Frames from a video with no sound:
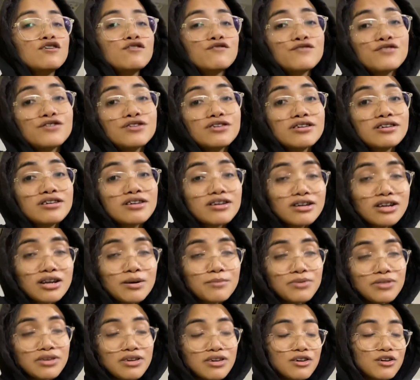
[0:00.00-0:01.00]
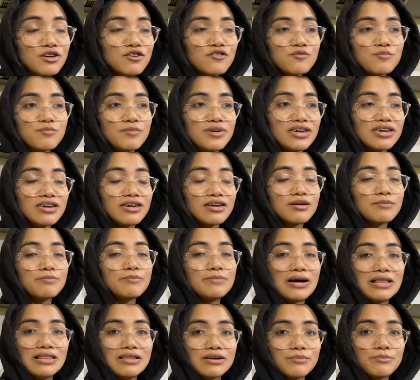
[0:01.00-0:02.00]
For dinner, I'm thinking of making
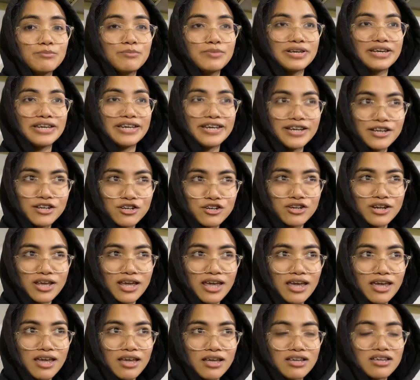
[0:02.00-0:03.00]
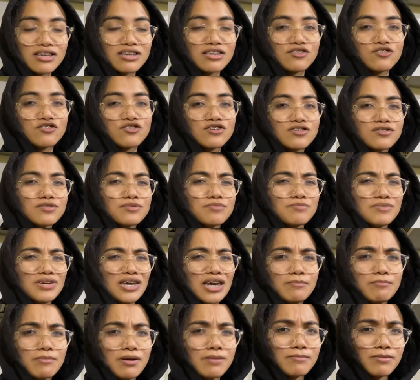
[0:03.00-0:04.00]
Palak Paneer today. It's just me
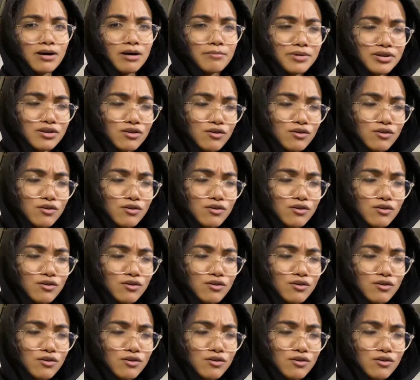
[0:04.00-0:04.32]
and my mom at